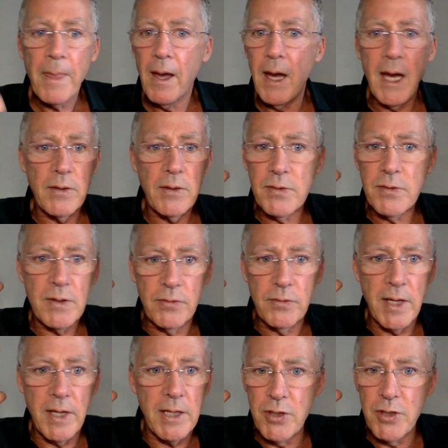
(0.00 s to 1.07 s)
and
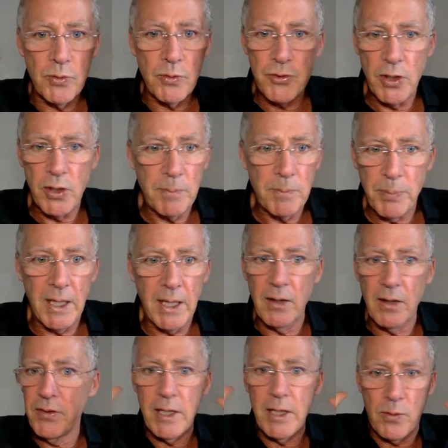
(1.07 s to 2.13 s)
they don't drink
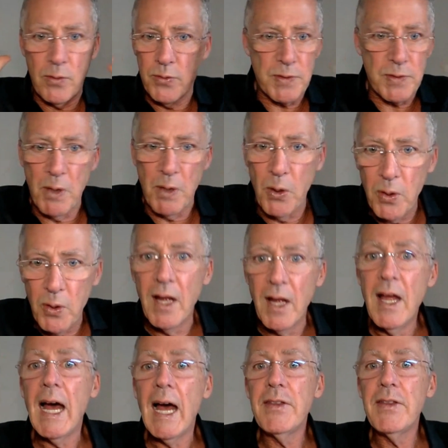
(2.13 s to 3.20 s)
beer, they don't smoke,
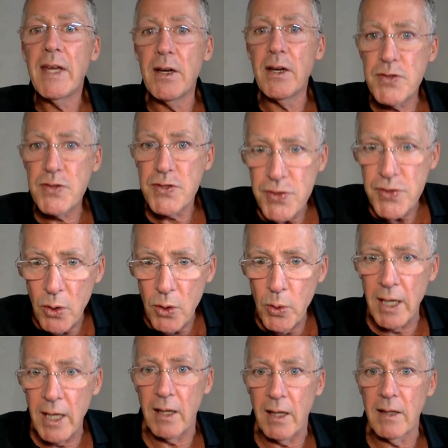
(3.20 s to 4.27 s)
and they are so
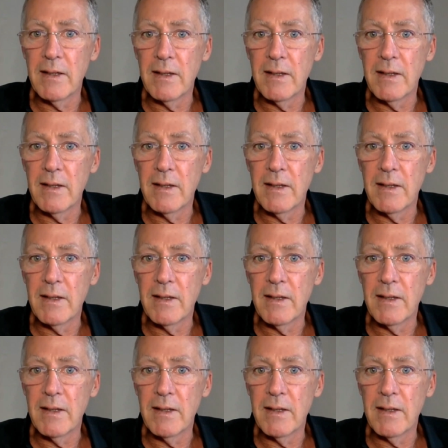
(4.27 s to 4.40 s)
ill.